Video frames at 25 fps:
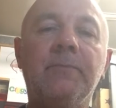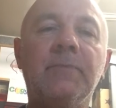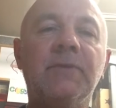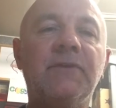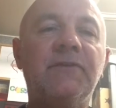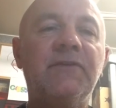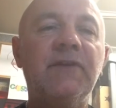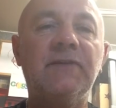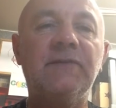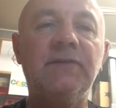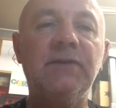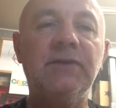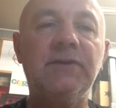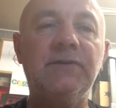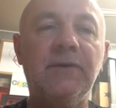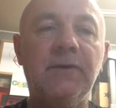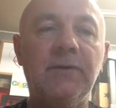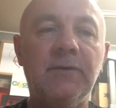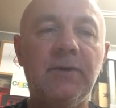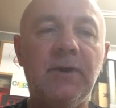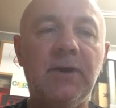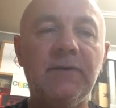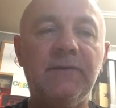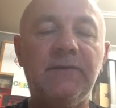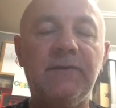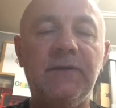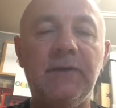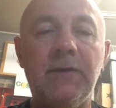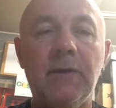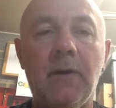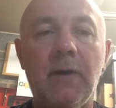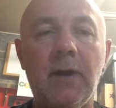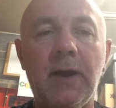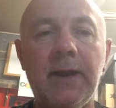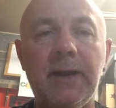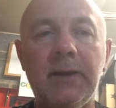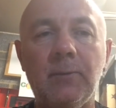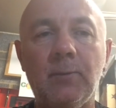
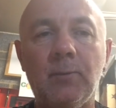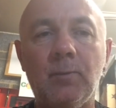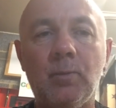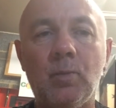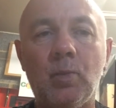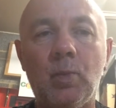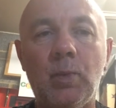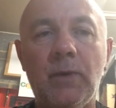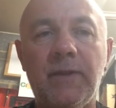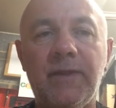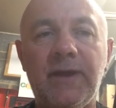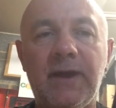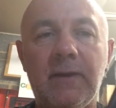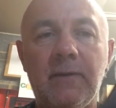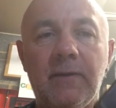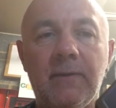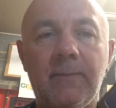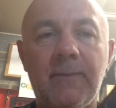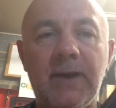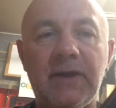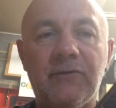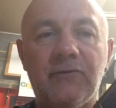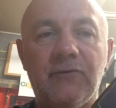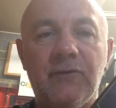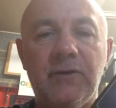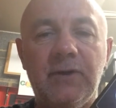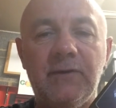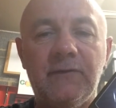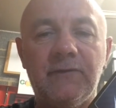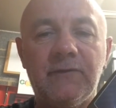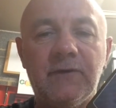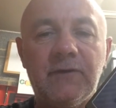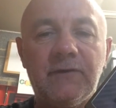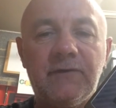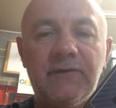$62.99 without the batteries,